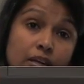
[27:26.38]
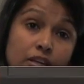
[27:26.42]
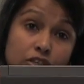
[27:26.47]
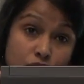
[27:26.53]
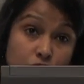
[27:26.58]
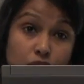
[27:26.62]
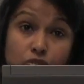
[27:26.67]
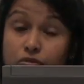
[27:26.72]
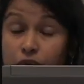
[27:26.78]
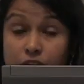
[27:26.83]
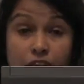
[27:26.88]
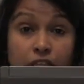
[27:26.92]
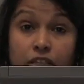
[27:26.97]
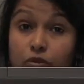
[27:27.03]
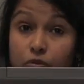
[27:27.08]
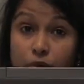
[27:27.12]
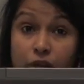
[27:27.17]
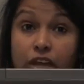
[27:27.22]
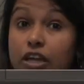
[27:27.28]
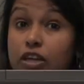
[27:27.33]
So in
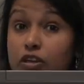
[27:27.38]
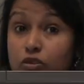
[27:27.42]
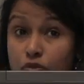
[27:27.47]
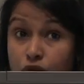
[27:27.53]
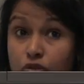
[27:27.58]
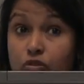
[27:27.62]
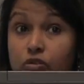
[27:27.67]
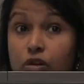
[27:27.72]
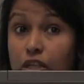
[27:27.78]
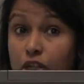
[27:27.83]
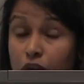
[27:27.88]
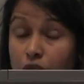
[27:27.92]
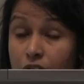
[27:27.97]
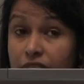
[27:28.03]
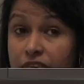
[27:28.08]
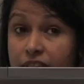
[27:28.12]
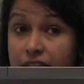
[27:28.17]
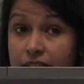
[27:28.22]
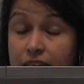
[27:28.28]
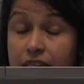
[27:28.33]
the way, a lot
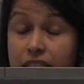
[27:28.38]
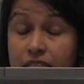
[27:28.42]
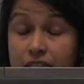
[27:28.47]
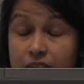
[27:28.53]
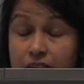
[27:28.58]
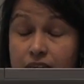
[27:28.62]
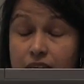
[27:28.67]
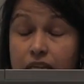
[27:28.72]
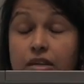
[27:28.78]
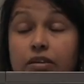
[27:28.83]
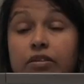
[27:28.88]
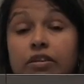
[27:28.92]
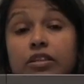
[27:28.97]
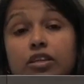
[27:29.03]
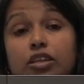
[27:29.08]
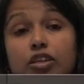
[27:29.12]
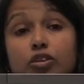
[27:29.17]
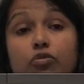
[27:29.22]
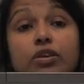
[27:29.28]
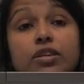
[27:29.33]
of discussion here in
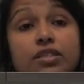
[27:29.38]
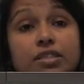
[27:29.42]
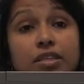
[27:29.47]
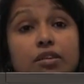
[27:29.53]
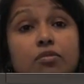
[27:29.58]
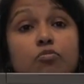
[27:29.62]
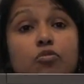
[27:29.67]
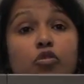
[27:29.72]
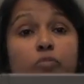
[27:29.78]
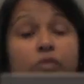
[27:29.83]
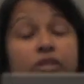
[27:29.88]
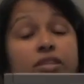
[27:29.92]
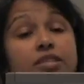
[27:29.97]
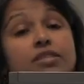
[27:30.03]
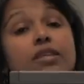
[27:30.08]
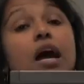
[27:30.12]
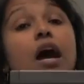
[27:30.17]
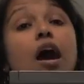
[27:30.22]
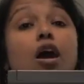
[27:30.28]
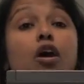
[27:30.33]
the US at the moment
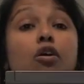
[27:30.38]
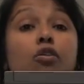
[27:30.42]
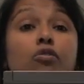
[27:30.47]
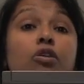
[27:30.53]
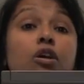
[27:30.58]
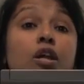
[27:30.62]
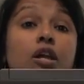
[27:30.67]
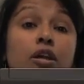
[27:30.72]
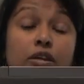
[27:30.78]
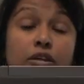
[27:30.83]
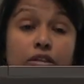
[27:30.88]
is how